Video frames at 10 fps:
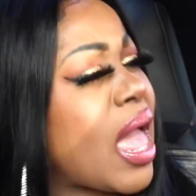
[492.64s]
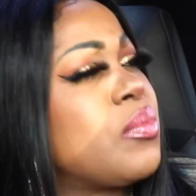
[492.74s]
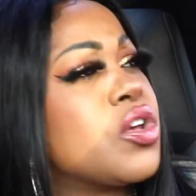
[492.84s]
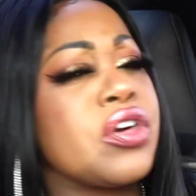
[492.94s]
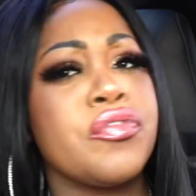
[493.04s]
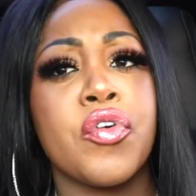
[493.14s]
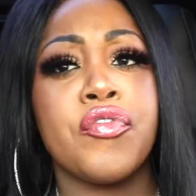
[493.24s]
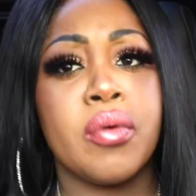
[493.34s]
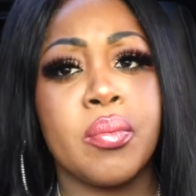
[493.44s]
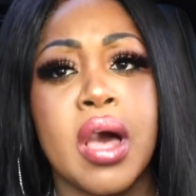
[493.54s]
I'm looking for,
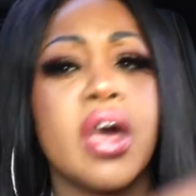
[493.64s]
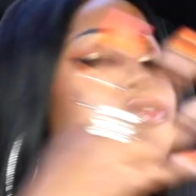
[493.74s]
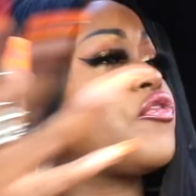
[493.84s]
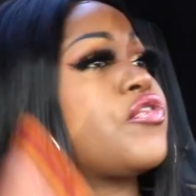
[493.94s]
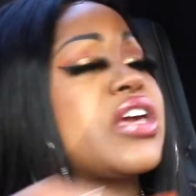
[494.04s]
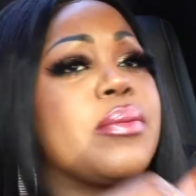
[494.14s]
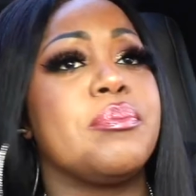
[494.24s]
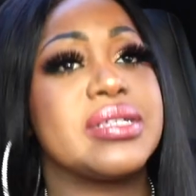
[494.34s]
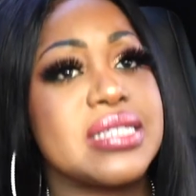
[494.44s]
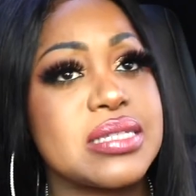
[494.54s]
a uh,
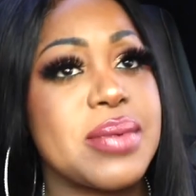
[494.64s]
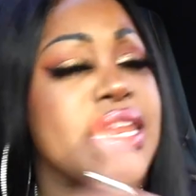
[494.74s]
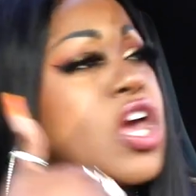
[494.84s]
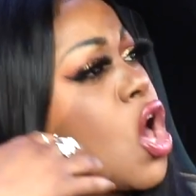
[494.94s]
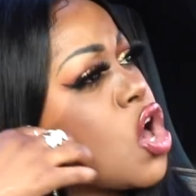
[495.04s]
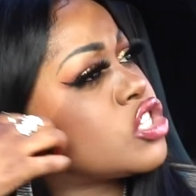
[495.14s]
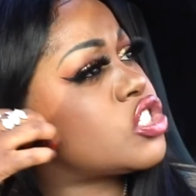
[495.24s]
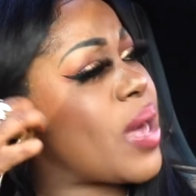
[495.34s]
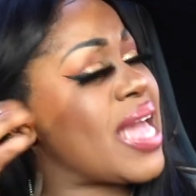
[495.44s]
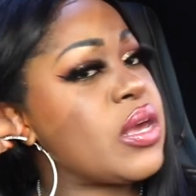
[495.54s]
freaking businessman.
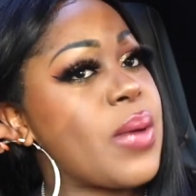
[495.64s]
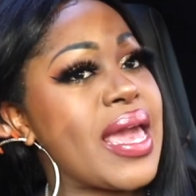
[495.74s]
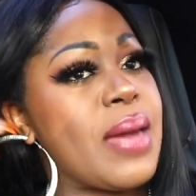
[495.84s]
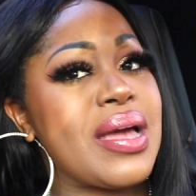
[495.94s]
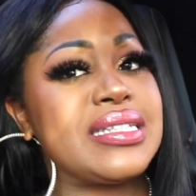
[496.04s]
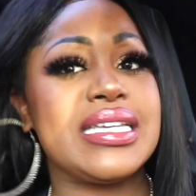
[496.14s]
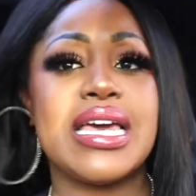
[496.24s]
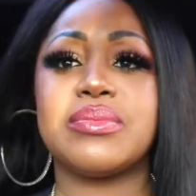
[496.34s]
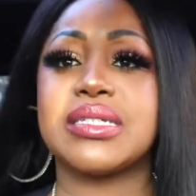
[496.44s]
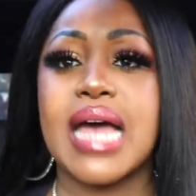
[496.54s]
So anyway, in my
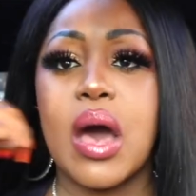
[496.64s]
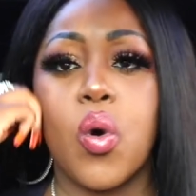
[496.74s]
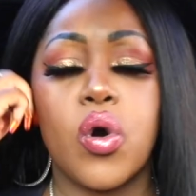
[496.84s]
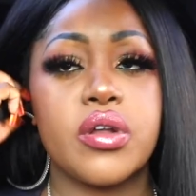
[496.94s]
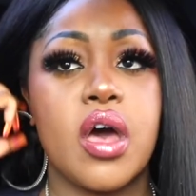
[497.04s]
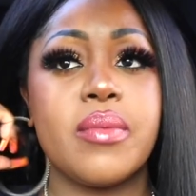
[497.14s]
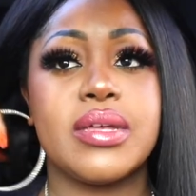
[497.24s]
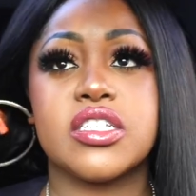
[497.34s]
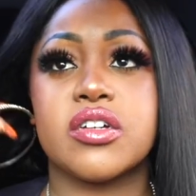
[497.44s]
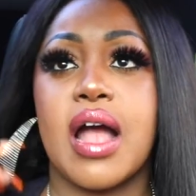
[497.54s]
DMs now on um,
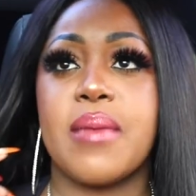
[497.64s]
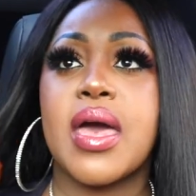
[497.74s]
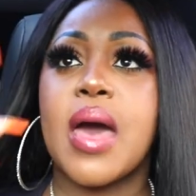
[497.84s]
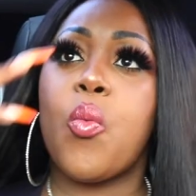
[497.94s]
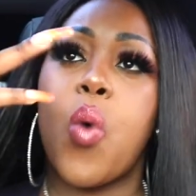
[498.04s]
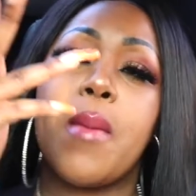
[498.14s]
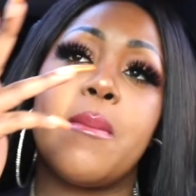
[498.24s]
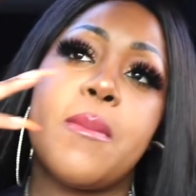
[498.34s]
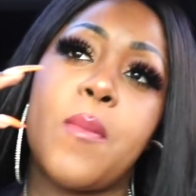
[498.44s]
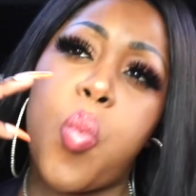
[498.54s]
Instagram,
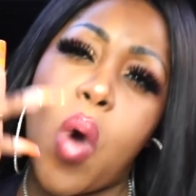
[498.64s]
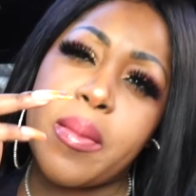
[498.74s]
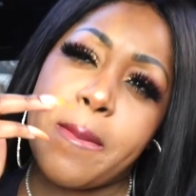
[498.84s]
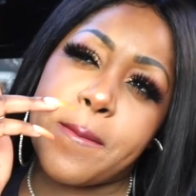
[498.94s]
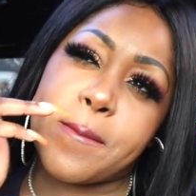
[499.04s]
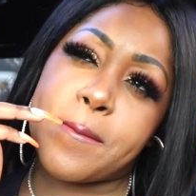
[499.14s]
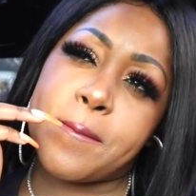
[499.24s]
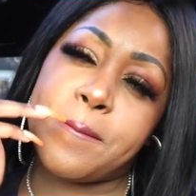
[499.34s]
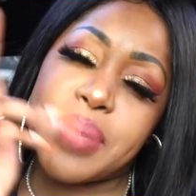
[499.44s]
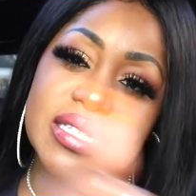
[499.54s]
one one
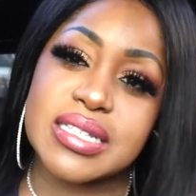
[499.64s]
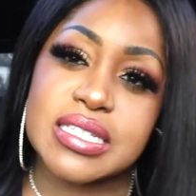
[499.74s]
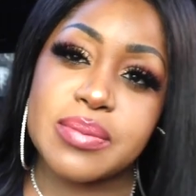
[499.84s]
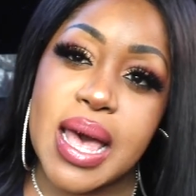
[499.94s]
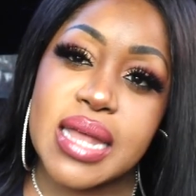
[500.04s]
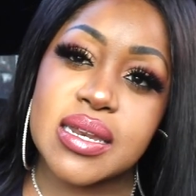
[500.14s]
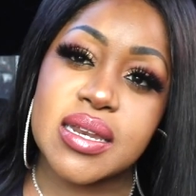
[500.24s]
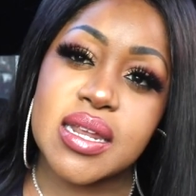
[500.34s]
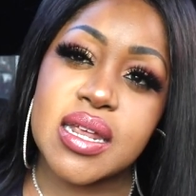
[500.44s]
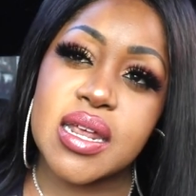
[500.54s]
businessman
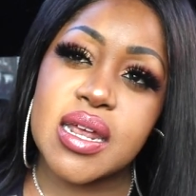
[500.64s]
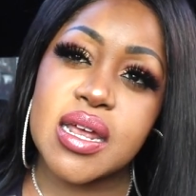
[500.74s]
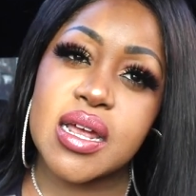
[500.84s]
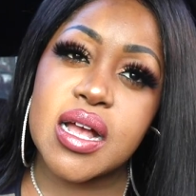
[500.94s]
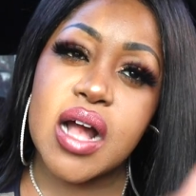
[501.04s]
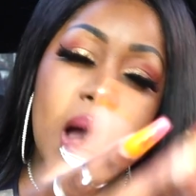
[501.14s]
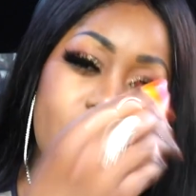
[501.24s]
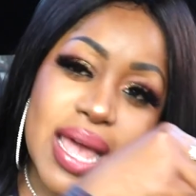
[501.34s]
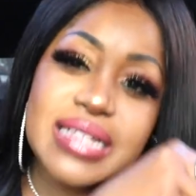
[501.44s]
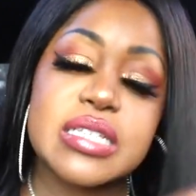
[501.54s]

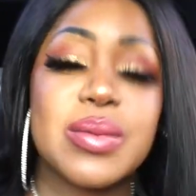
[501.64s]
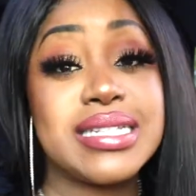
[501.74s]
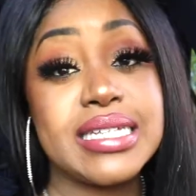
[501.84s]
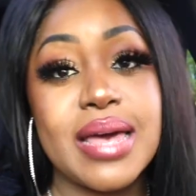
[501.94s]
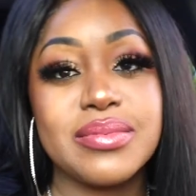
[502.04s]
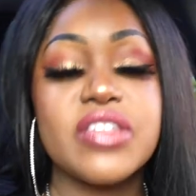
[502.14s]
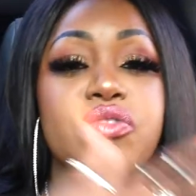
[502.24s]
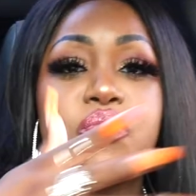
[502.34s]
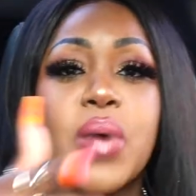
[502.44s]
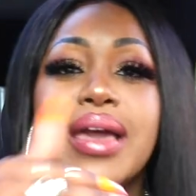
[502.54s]
enters my DMs. I
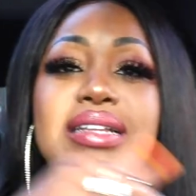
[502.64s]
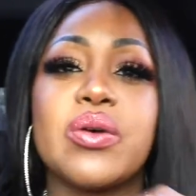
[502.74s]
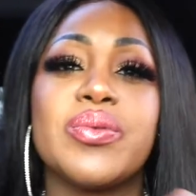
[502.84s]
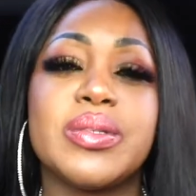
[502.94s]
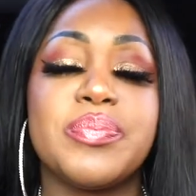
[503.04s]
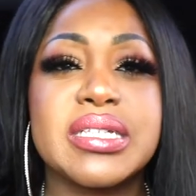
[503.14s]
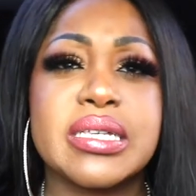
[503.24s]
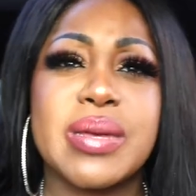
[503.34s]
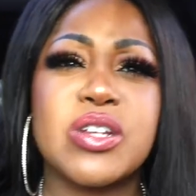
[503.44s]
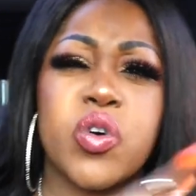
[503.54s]
mean, where I could tell he was a
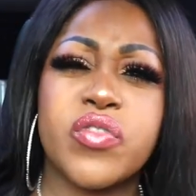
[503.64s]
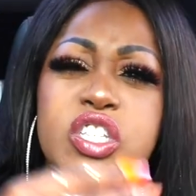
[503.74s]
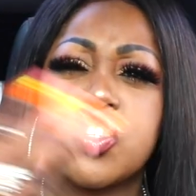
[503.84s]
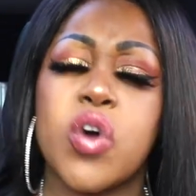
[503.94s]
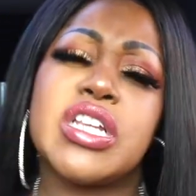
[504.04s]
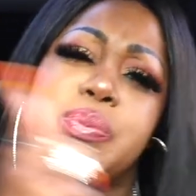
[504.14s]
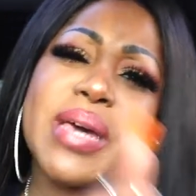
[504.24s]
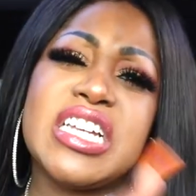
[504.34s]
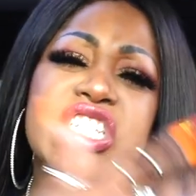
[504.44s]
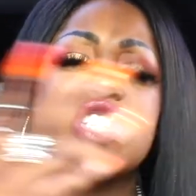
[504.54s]
businessman is obviously you go on his
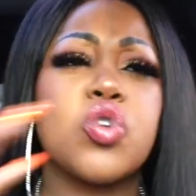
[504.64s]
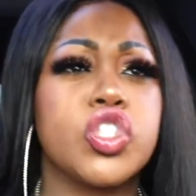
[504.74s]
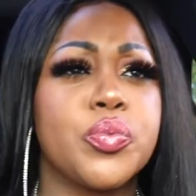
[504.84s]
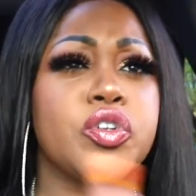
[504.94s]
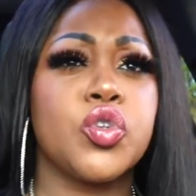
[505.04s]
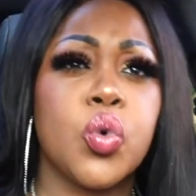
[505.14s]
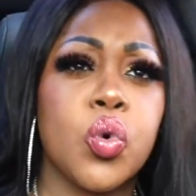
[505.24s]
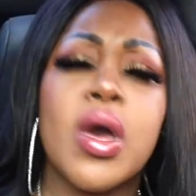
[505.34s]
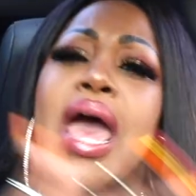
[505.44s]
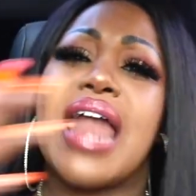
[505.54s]
page, it says
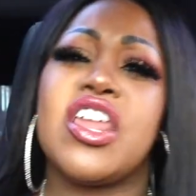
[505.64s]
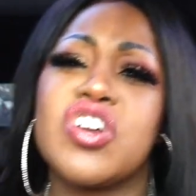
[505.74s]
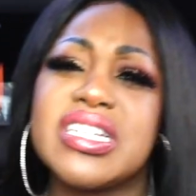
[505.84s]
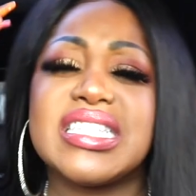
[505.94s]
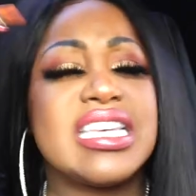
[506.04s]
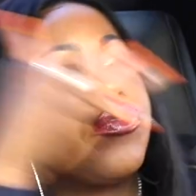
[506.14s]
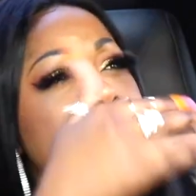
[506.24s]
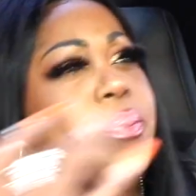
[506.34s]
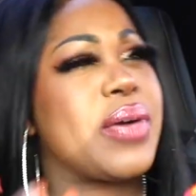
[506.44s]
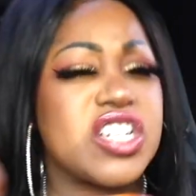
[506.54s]
entrepreneur, and then you can see
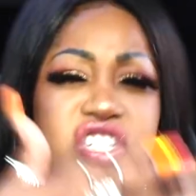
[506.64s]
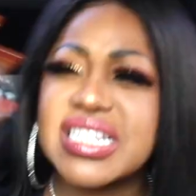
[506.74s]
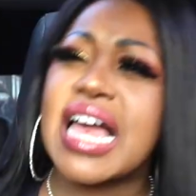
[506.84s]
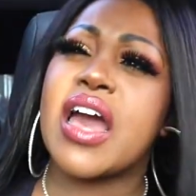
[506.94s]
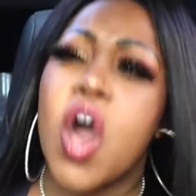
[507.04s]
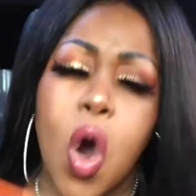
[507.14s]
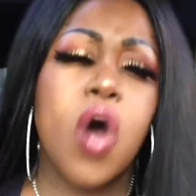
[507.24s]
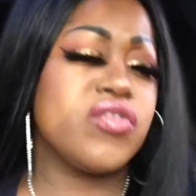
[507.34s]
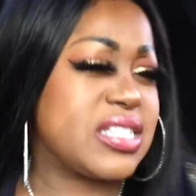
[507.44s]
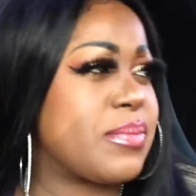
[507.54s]
through the pictures. Like,
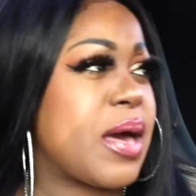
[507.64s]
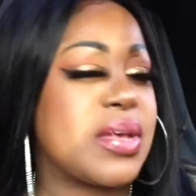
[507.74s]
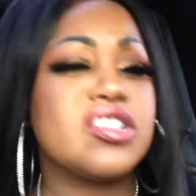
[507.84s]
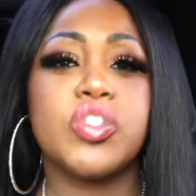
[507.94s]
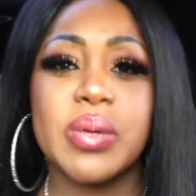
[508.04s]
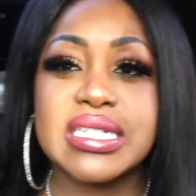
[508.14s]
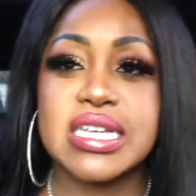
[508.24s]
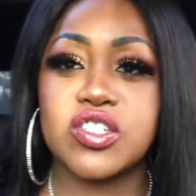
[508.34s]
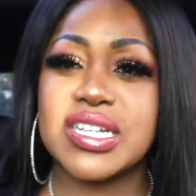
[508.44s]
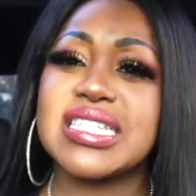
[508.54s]
obviously, my man's doing
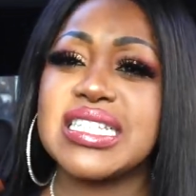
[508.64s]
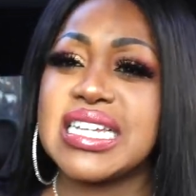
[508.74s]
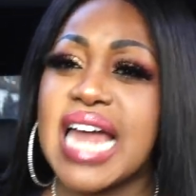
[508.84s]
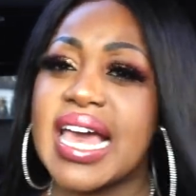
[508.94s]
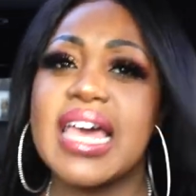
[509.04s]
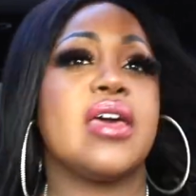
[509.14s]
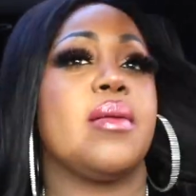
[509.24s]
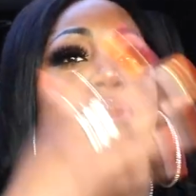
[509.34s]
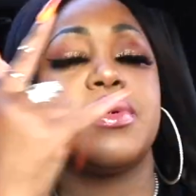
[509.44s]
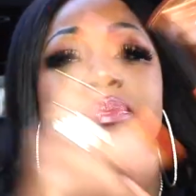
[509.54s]
things. You can see like
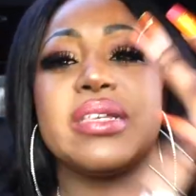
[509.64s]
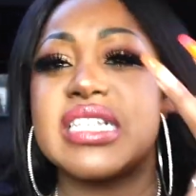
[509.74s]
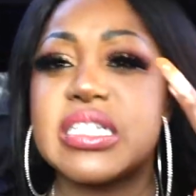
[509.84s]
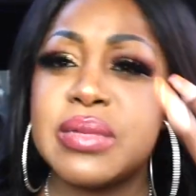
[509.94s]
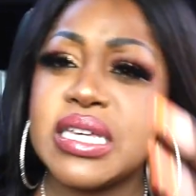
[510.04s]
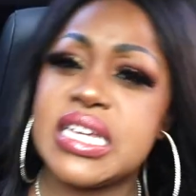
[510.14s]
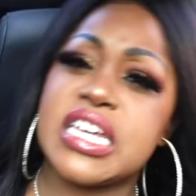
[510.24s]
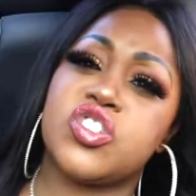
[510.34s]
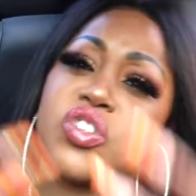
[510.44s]
business meetings.